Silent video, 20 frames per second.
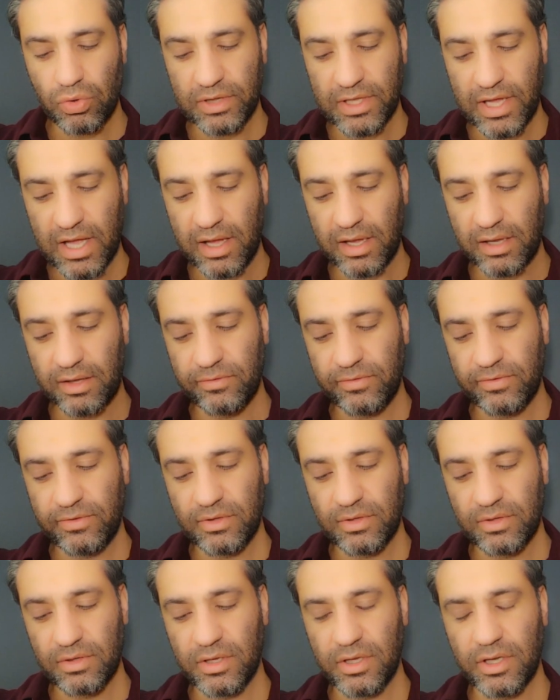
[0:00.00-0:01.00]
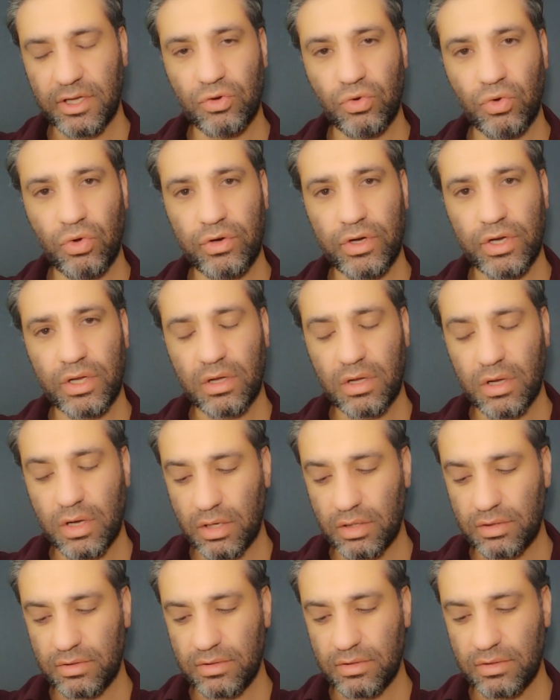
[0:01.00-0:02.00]
lives ignoring
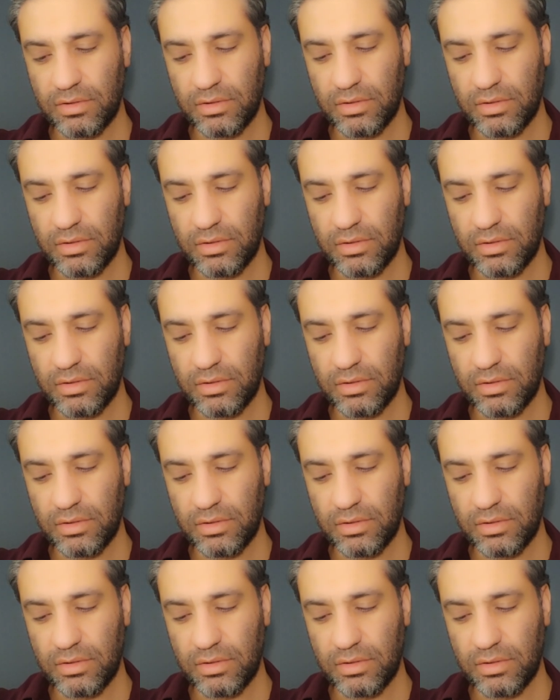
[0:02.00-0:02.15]
God